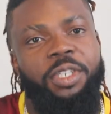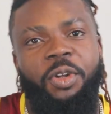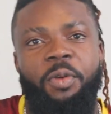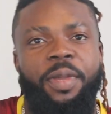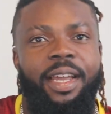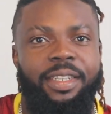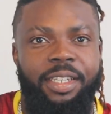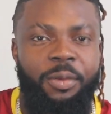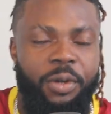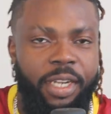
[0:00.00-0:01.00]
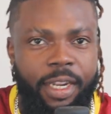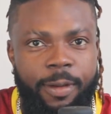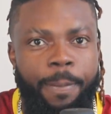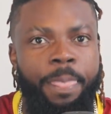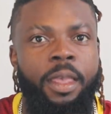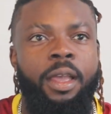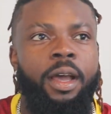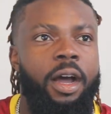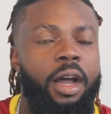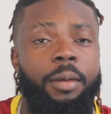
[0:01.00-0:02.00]
We're just going to be honest about that.
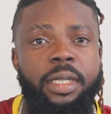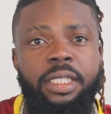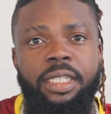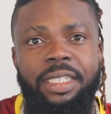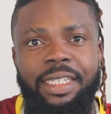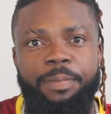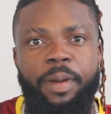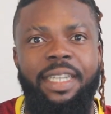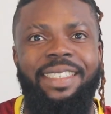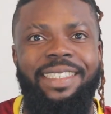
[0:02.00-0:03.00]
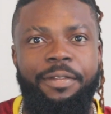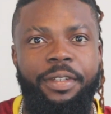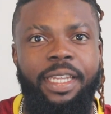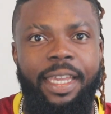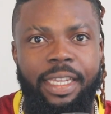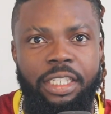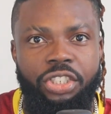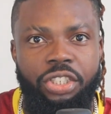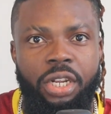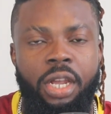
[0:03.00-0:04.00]
Um, it's a 6.7
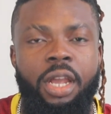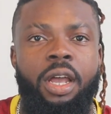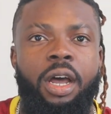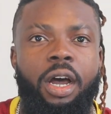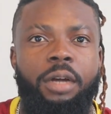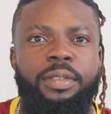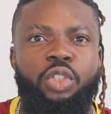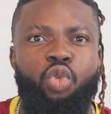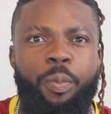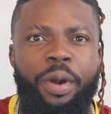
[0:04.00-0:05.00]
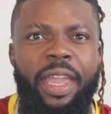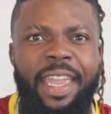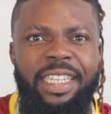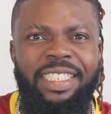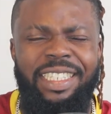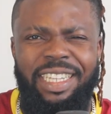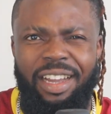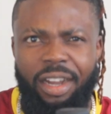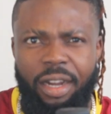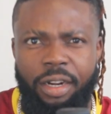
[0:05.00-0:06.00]
inch um, super
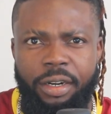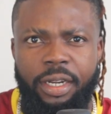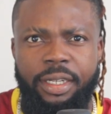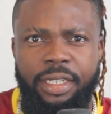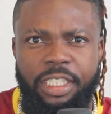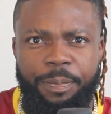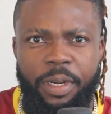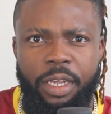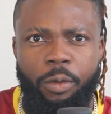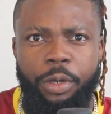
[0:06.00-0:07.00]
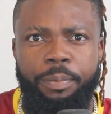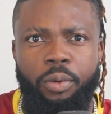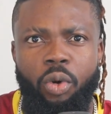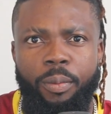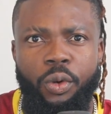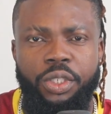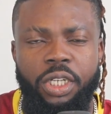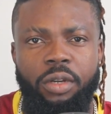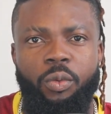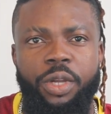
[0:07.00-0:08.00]
HDR display with
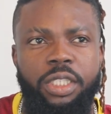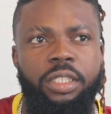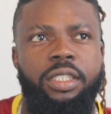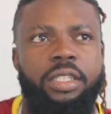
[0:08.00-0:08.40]
ProMotion which